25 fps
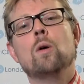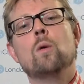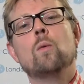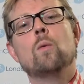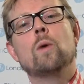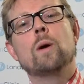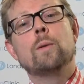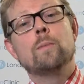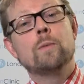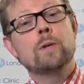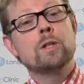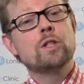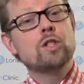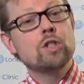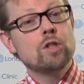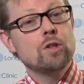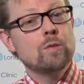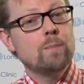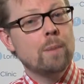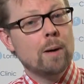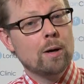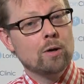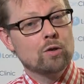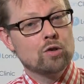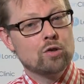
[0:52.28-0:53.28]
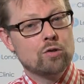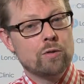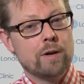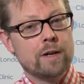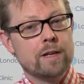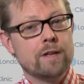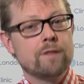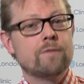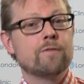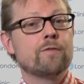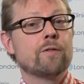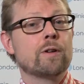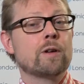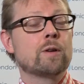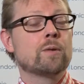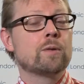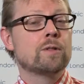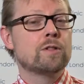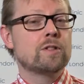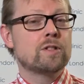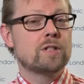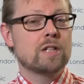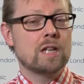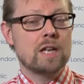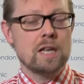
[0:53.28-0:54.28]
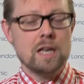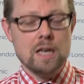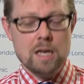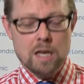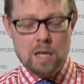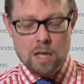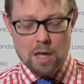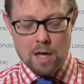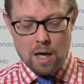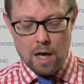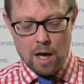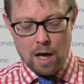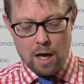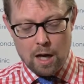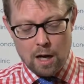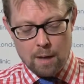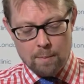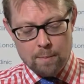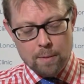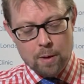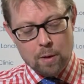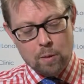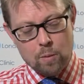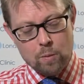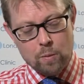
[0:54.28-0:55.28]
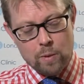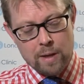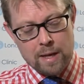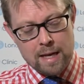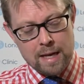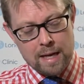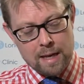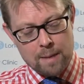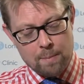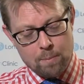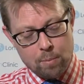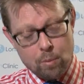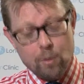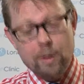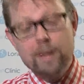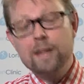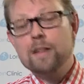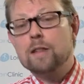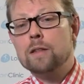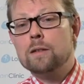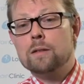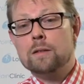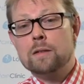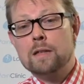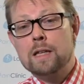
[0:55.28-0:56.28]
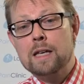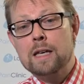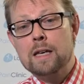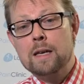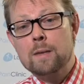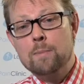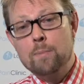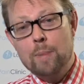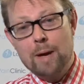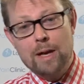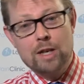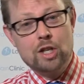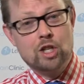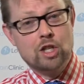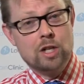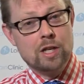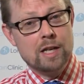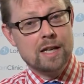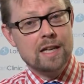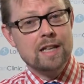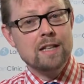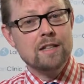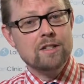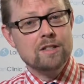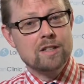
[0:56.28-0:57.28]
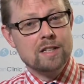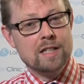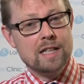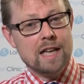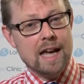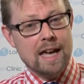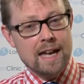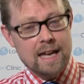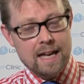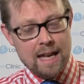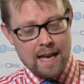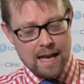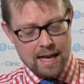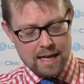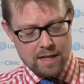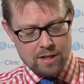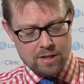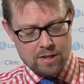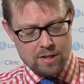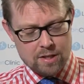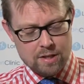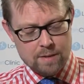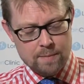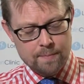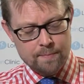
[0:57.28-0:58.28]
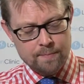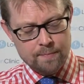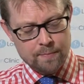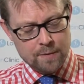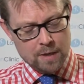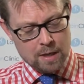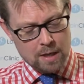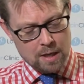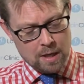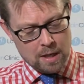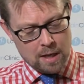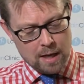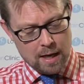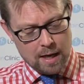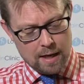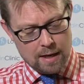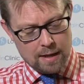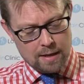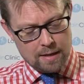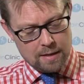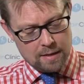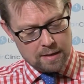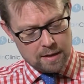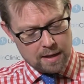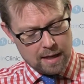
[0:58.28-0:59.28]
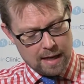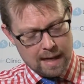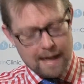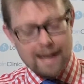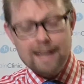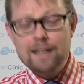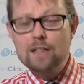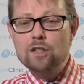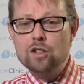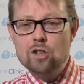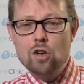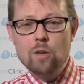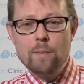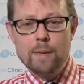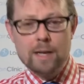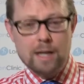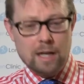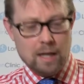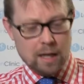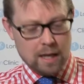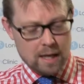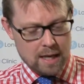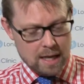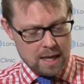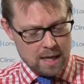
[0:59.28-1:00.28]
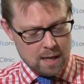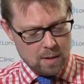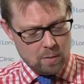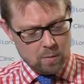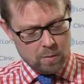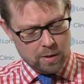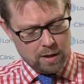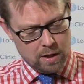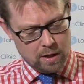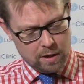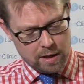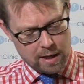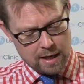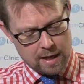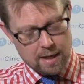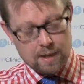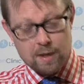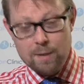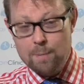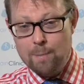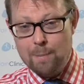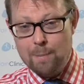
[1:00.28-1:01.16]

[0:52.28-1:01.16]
When we do pulsed radiofrequency, we bring the patient in as a day case, and anatomically, we're looking at the